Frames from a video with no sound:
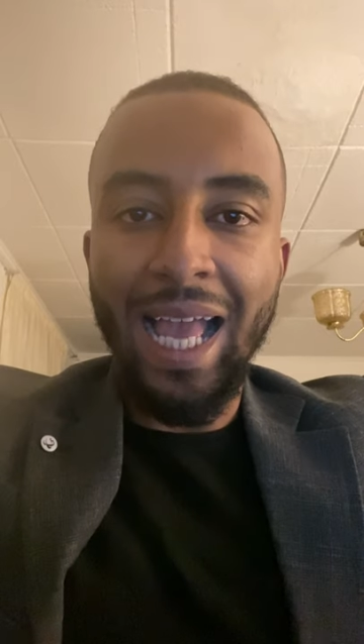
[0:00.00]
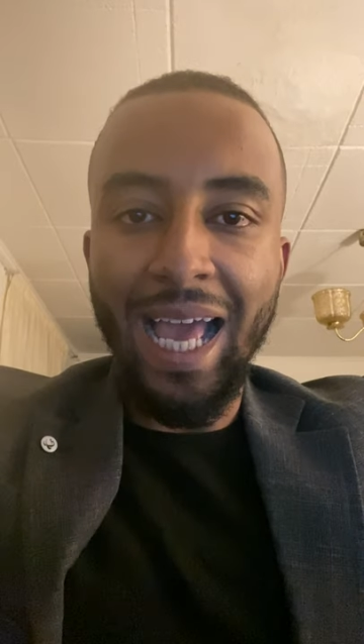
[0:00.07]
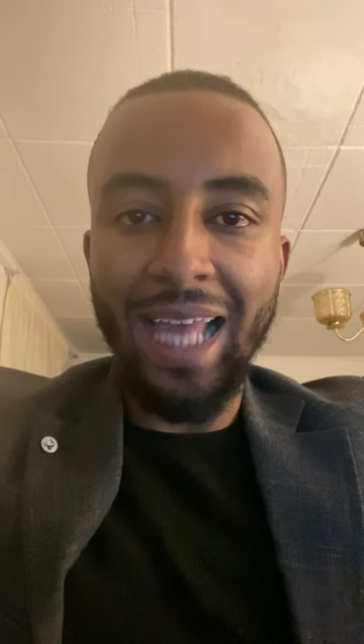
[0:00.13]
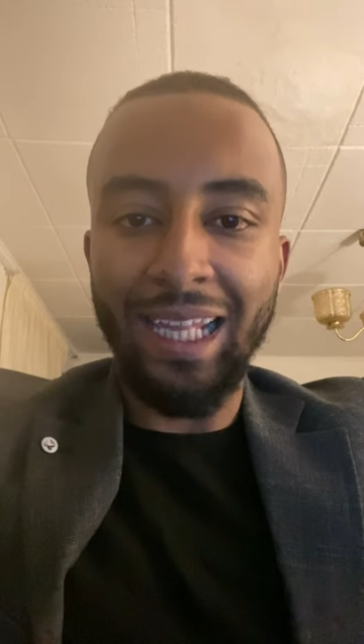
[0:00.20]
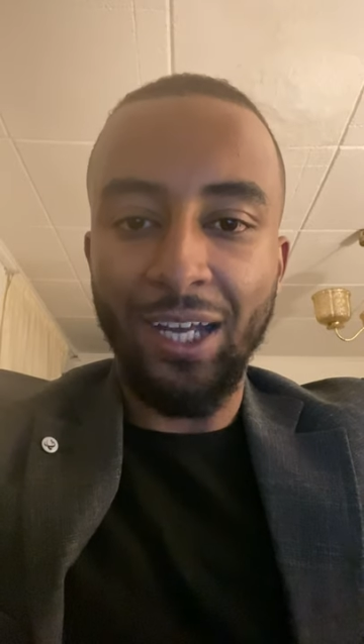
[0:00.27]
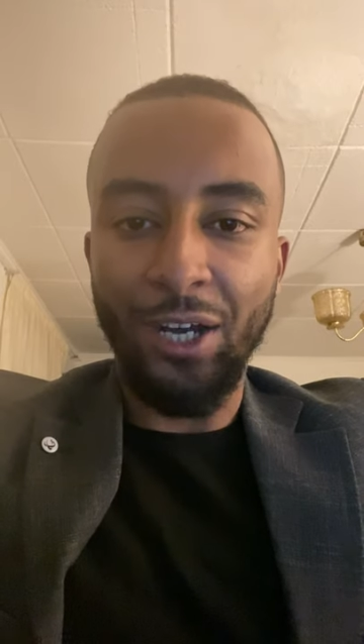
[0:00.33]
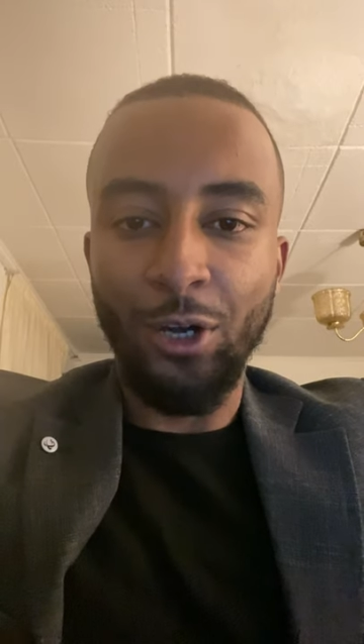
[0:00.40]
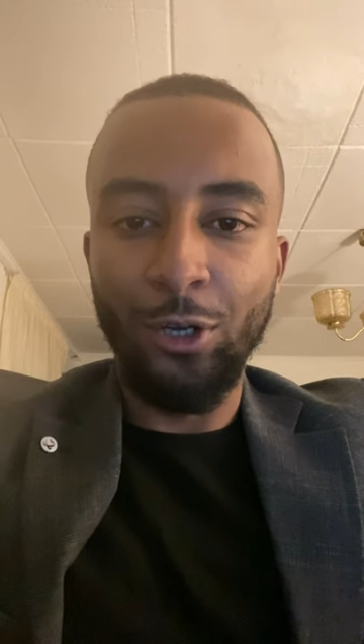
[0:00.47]

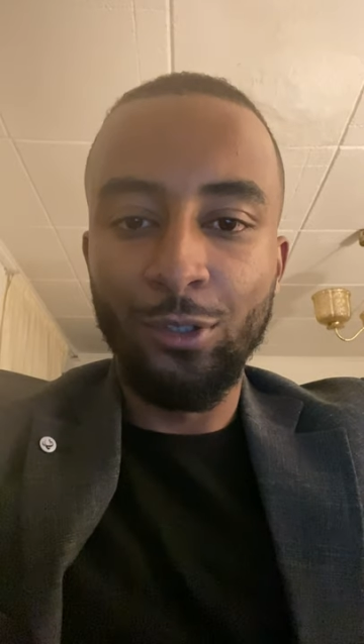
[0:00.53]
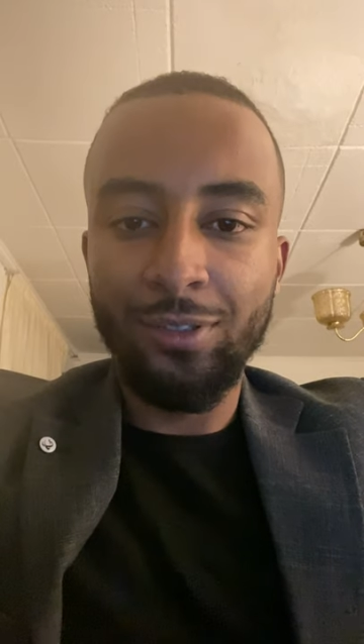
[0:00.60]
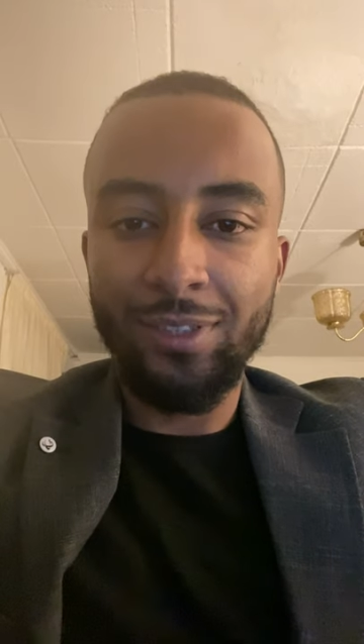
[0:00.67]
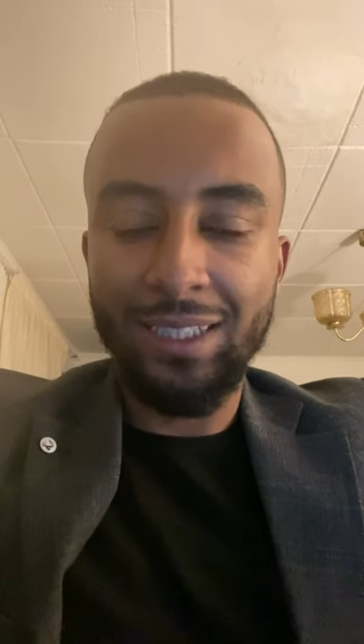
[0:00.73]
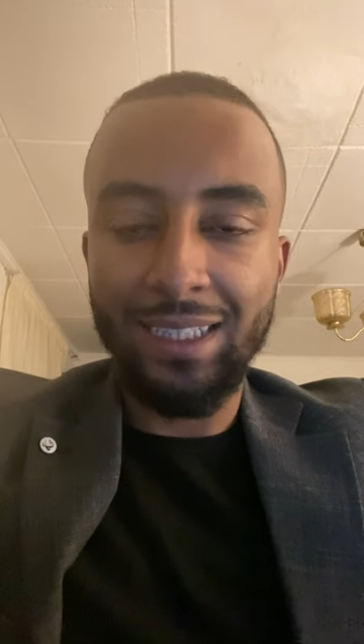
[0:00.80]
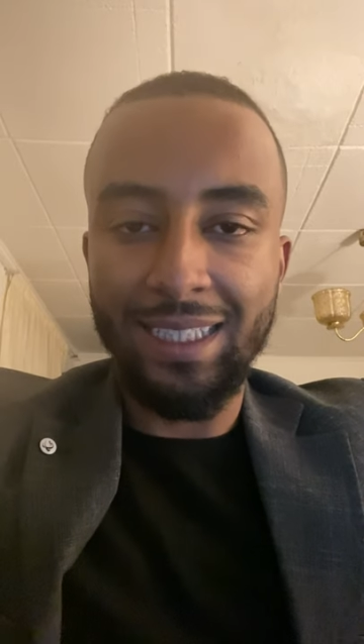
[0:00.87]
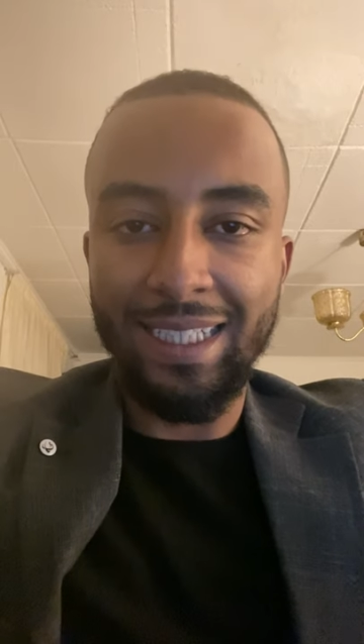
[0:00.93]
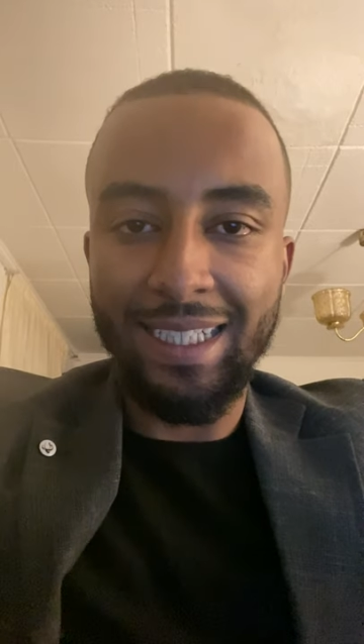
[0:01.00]
Hello,
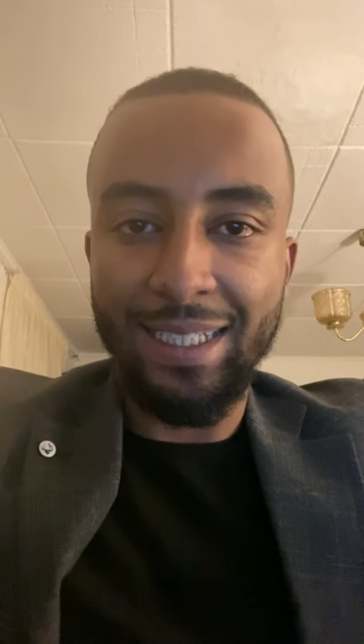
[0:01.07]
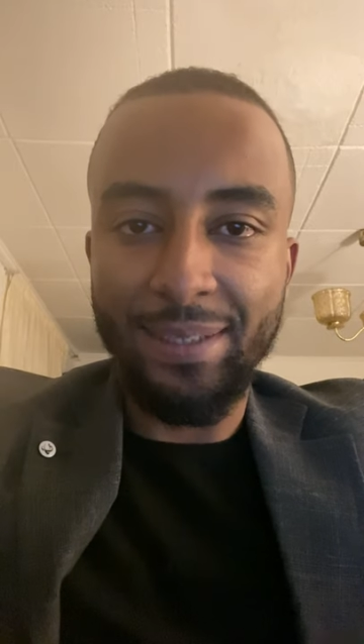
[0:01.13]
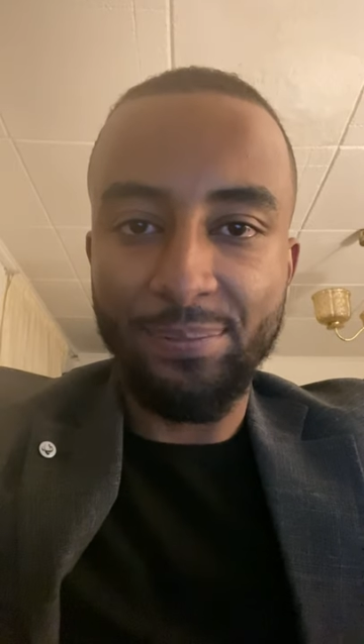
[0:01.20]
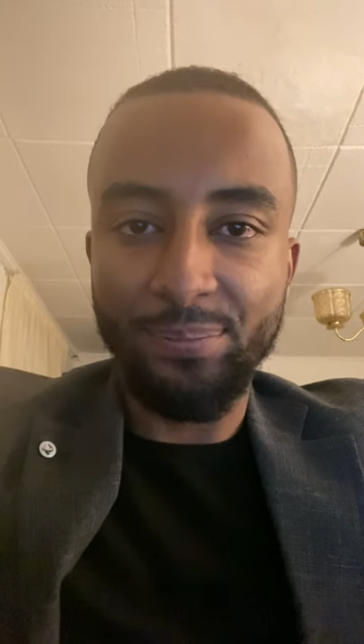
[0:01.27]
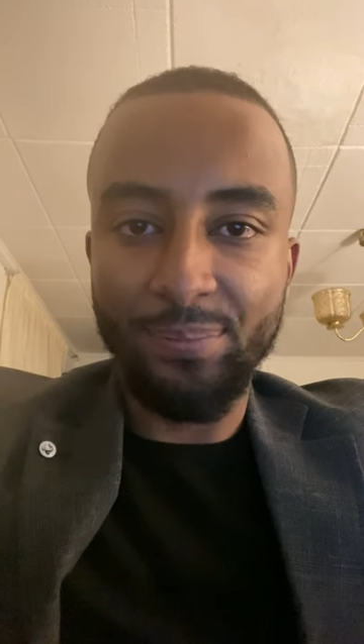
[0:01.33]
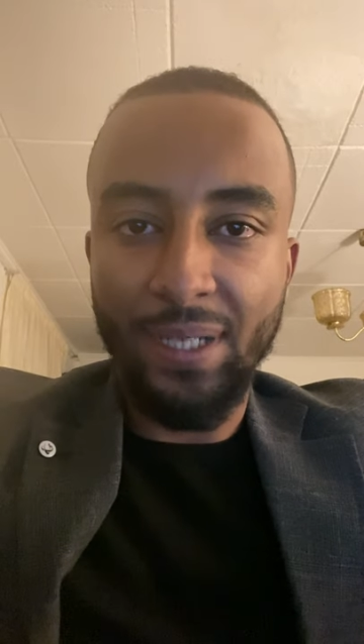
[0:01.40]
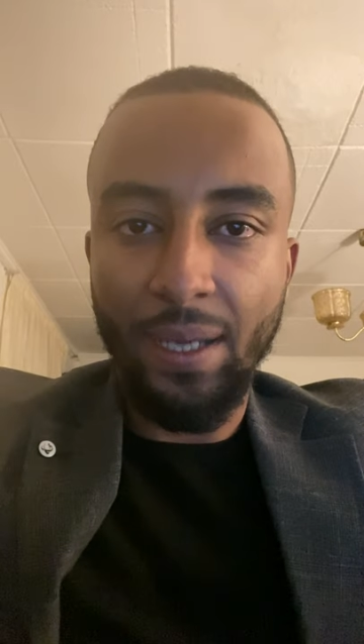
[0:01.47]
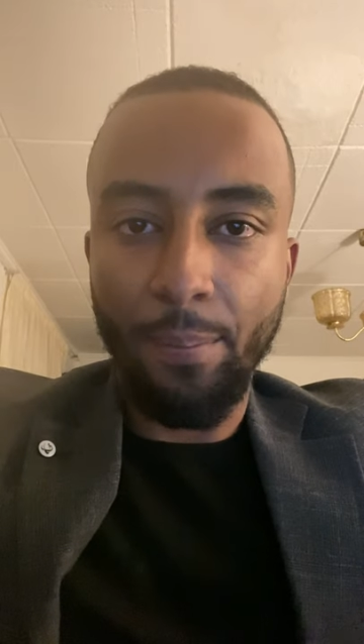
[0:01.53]
my
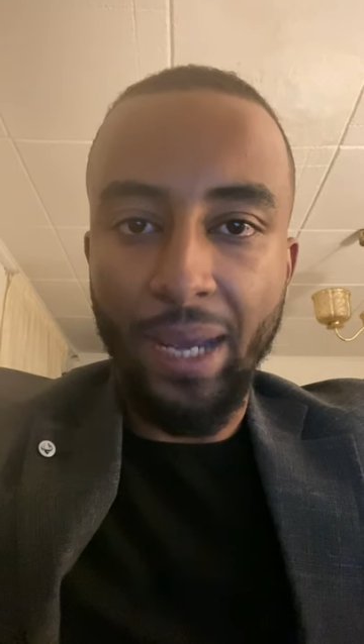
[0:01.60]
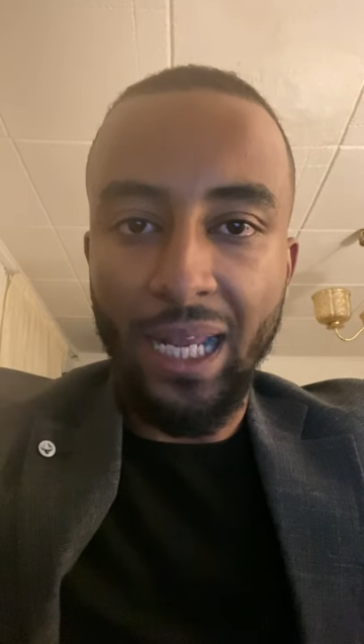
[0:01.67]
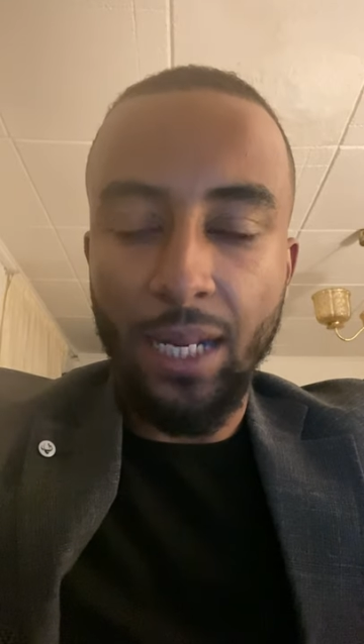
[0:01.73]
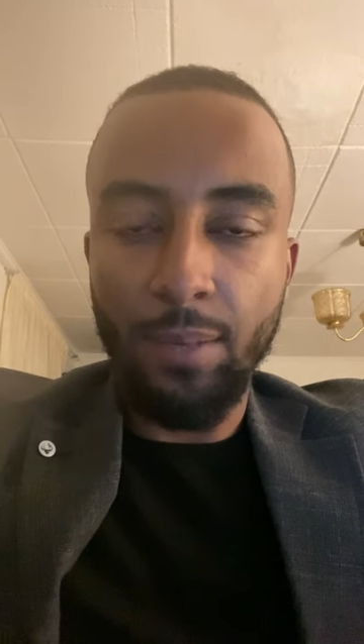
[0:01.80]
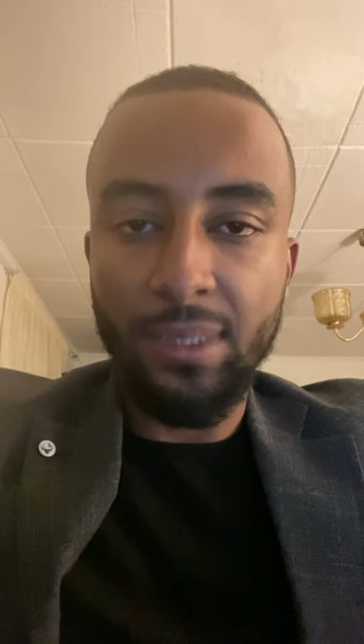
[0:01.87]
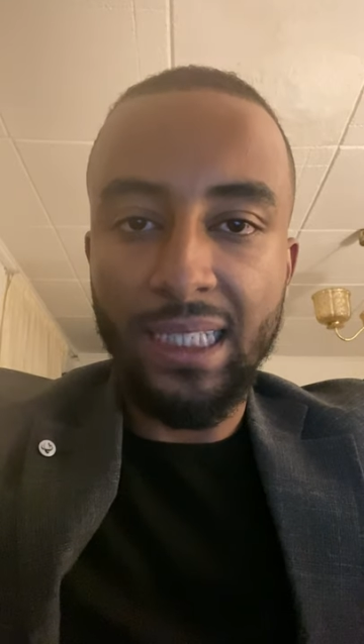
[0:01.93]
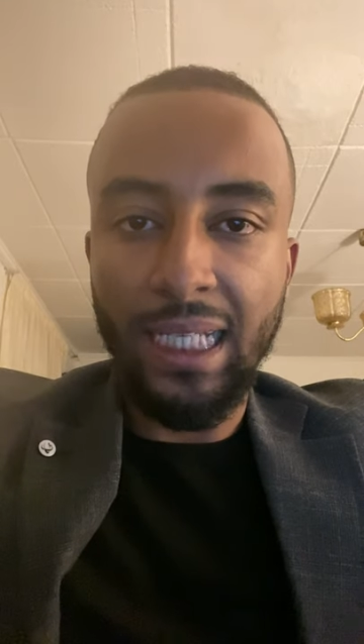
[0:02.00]
name is